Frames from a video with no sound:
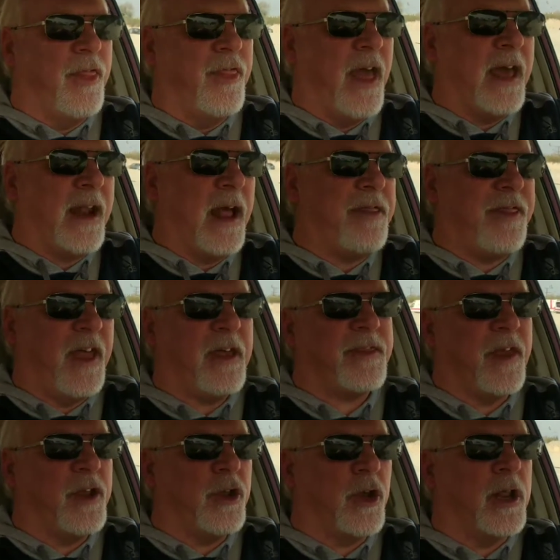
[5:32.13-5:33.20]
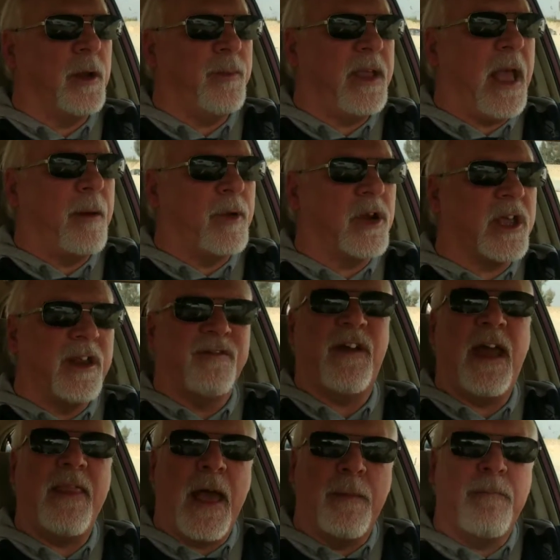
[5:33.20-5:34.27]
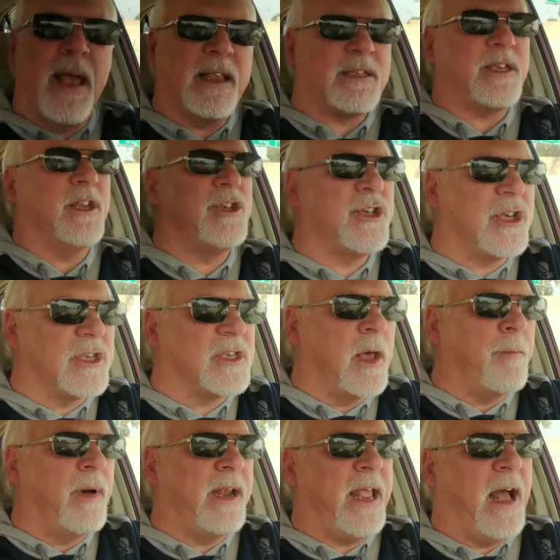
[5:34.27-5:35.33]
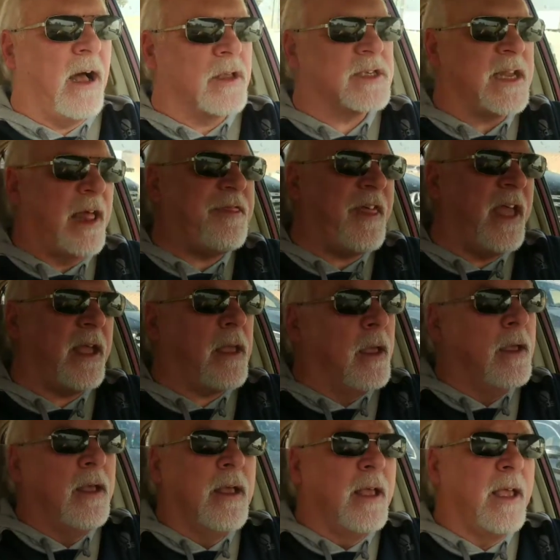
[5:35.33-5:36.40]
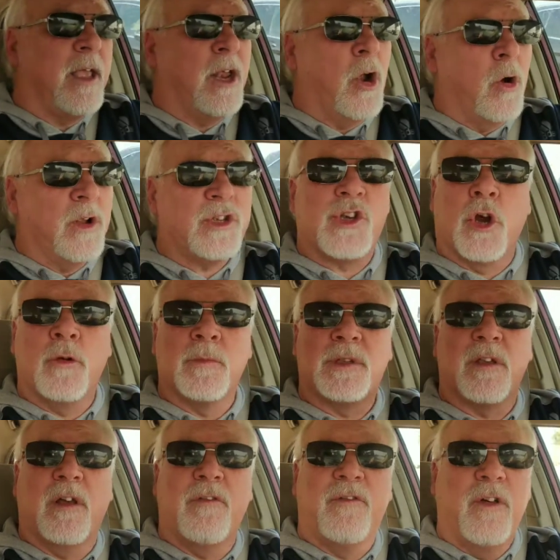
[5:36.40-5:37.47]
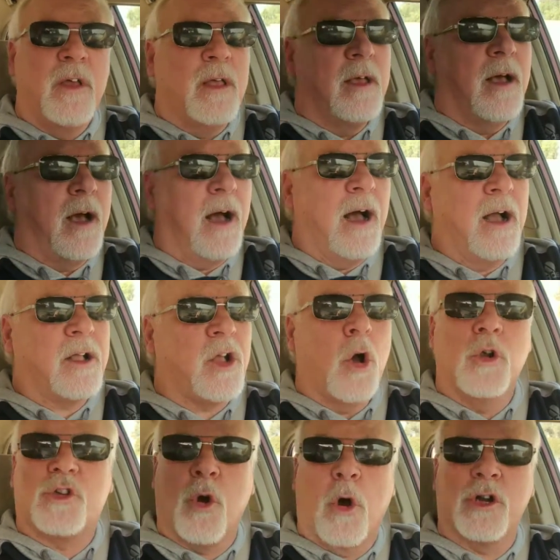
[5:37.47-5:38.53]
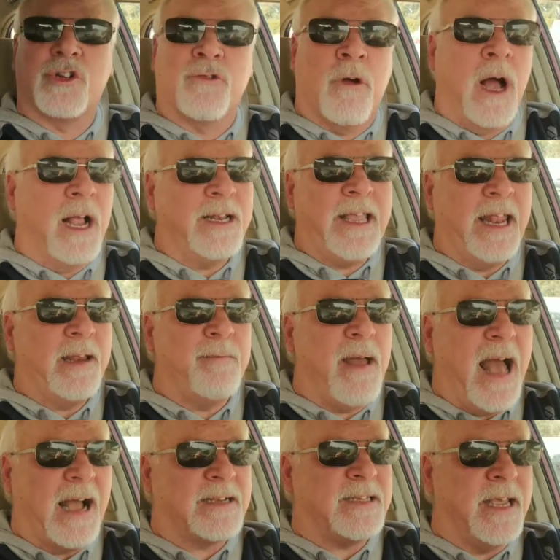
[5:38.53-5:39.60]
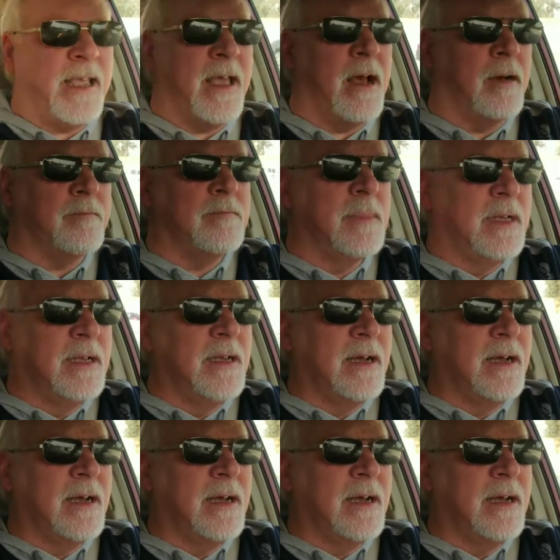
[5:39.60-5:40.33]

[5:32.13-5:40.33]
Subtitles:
then I think that you're going to be able to convey that message to somebody else. And I think, in terms of Coach Orgeron, getting back to him,